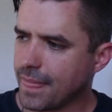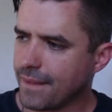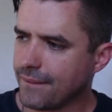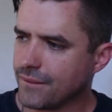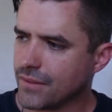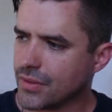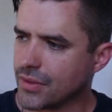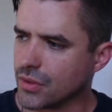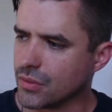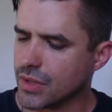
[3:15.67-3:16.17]

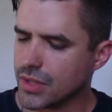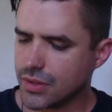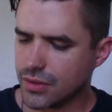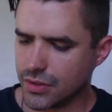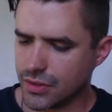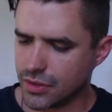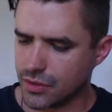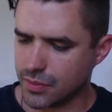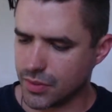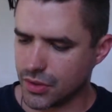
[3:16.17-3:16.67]
So regional
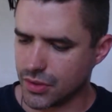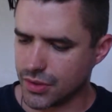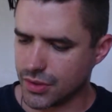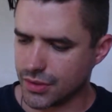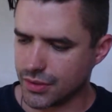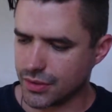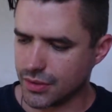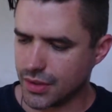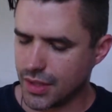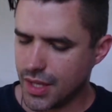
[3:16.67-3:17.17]

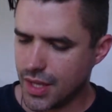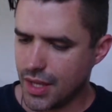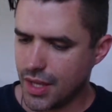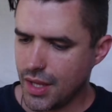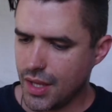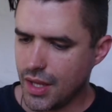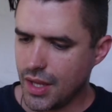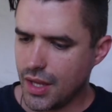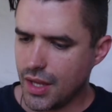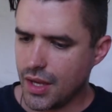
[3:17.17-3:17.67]
distribution,
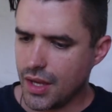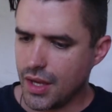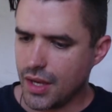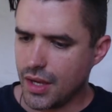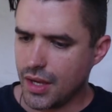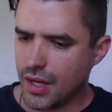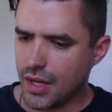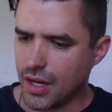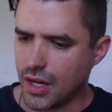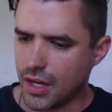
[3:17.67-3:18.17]

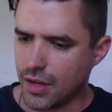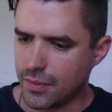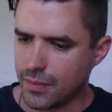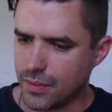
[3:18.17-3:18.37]
so